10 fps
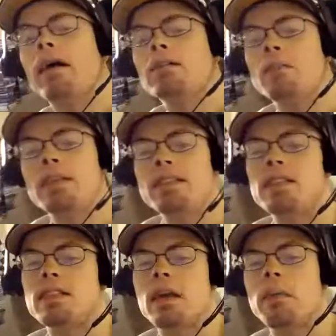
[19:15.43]
It's just
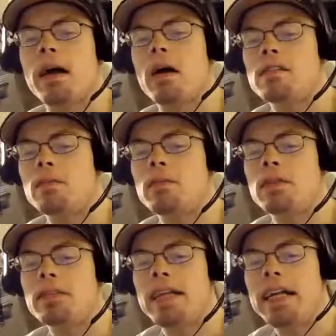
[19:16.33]
going to be awesome to
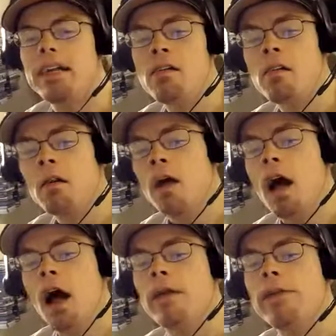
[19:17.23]
see
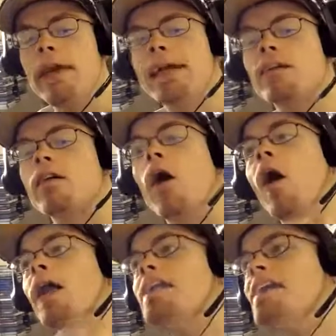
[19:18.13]
Undertaker on
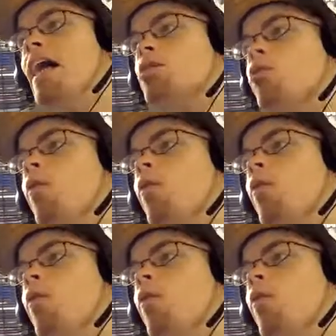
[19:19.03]
his actual